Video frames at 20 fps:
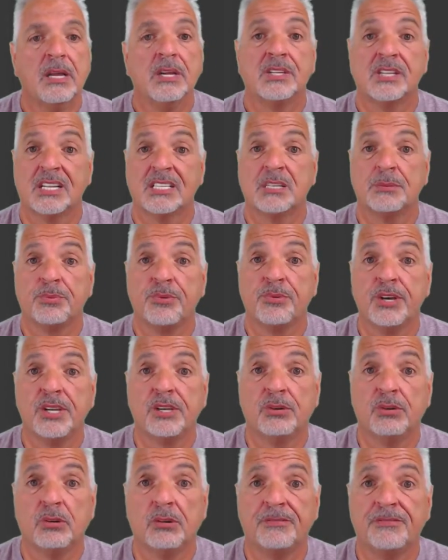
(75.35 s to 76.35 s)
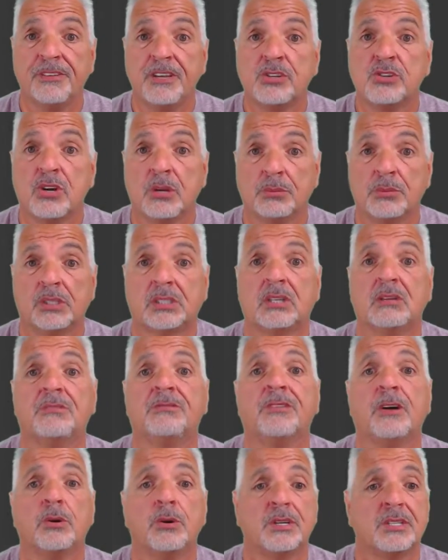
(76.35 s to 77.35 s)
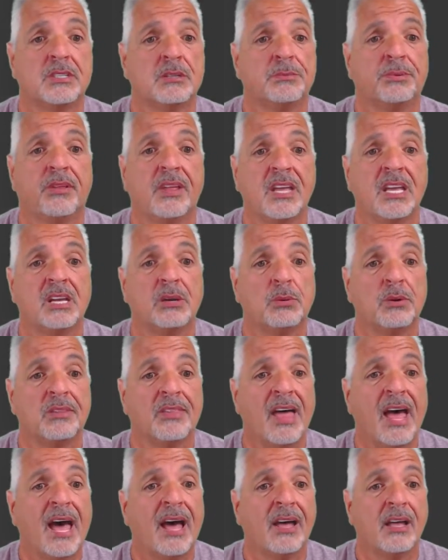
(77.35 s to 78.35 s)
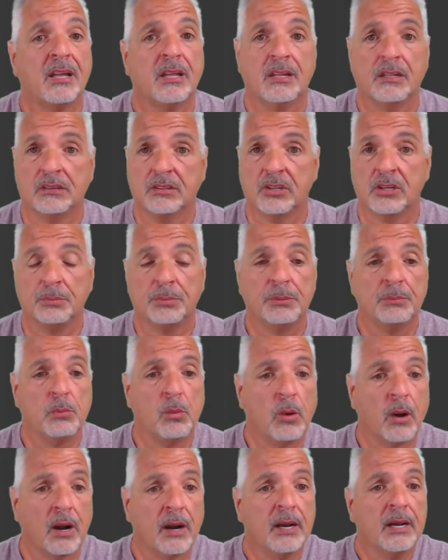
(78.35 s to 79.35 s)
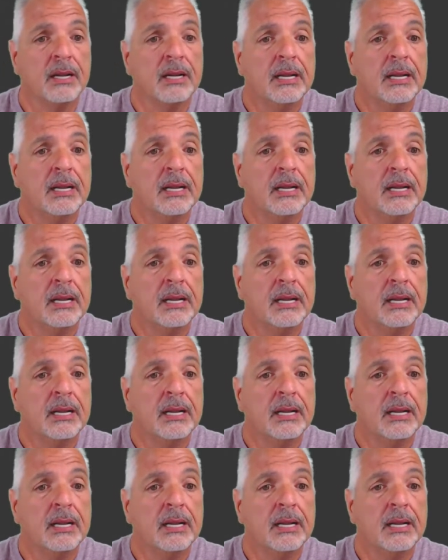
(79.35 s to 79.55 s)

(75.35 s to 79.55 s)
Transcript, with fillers: So that's a pretty cool feature. I'm looking forward to playing with that a little bit more.